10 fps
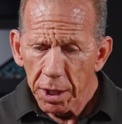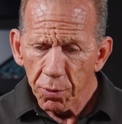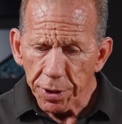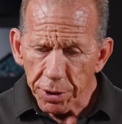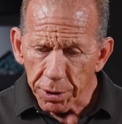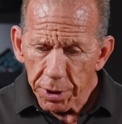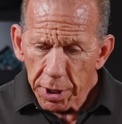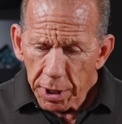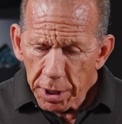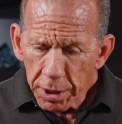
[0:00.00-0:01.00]
when you're,
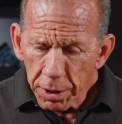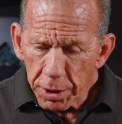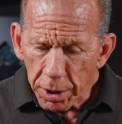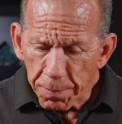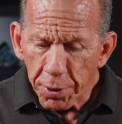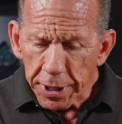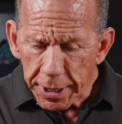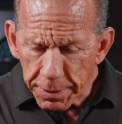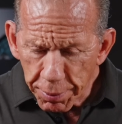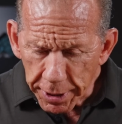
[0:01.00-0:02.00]
you know,
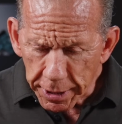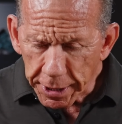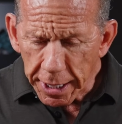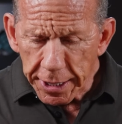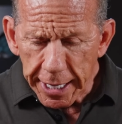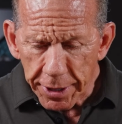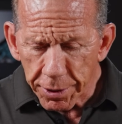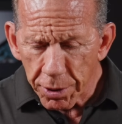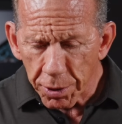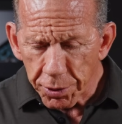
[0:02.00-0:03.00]
putting the gun
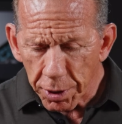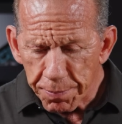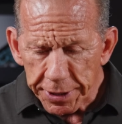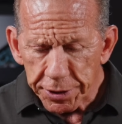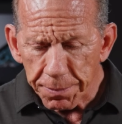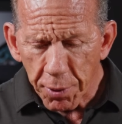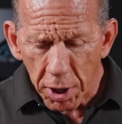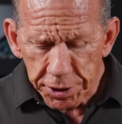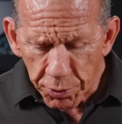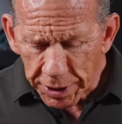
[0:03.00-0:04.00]
together or doing pieces and
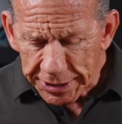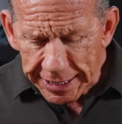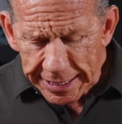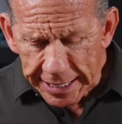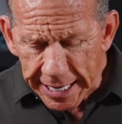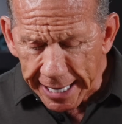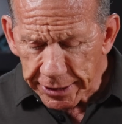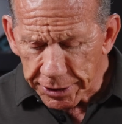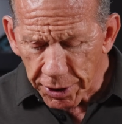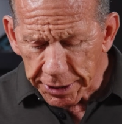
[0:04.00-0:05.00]
parts, you want to see that it
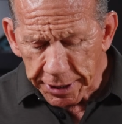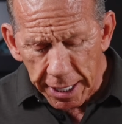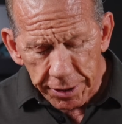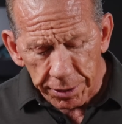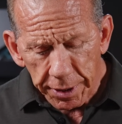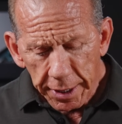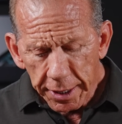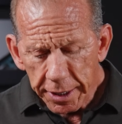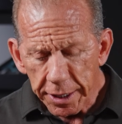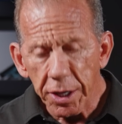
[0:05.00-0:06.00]
actually is going to cycle.
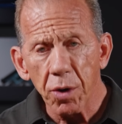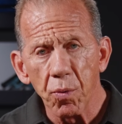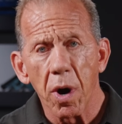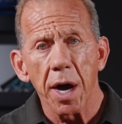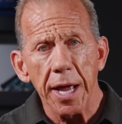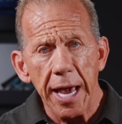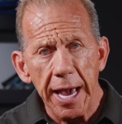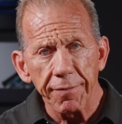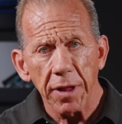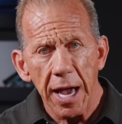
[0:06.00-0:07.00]
You don't want to
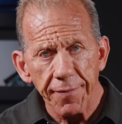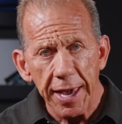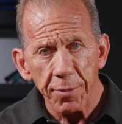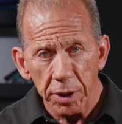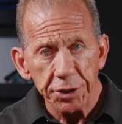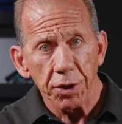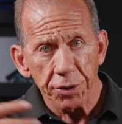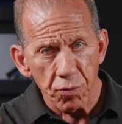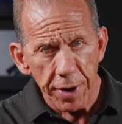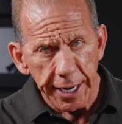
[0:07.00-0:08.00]
have live ammo unless you're at
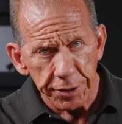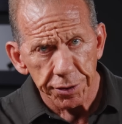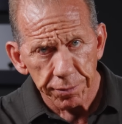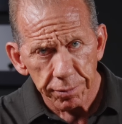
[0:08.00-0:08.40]
the range.